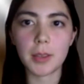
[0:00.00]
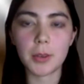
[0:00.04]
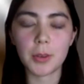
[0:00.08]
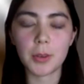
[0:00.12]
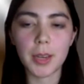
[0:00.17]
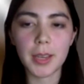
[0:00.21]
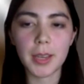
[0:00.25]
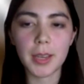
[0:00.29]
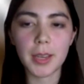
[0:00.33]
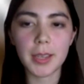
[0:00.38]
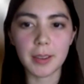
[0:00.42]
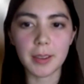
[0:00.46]
you,
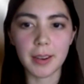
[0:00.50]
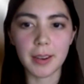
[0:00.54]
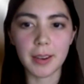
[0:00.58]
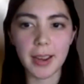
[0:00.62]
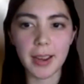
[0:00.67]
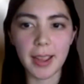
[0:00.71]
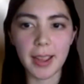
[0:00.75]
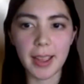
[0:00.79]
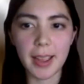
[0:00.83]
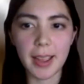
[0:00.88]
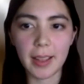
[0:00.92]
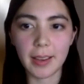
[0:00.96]
Chris. All
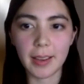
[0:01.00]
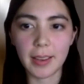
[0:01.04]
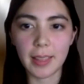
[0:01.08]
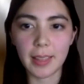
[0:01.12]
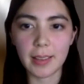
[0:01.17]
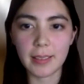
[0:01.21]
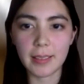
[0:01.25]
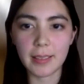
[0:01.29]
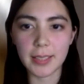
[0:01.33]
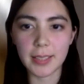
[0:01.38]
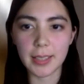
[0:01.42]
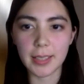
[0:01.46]
right, and
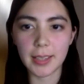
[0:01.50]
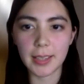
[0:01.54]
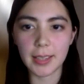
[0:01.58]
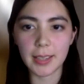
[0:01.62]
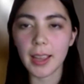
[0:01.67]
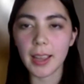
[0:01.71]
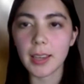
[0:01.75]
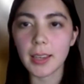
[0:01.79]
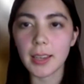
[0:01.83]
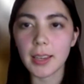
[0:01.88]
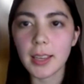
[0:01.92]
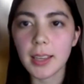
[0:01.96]
you
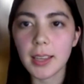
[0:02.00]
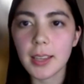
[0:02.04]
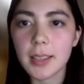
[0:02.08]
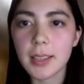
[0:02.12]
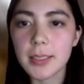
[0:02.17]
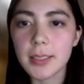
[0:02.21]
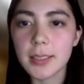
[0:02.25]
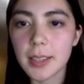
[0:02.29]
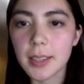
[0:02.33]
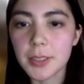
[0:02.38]
see Annie is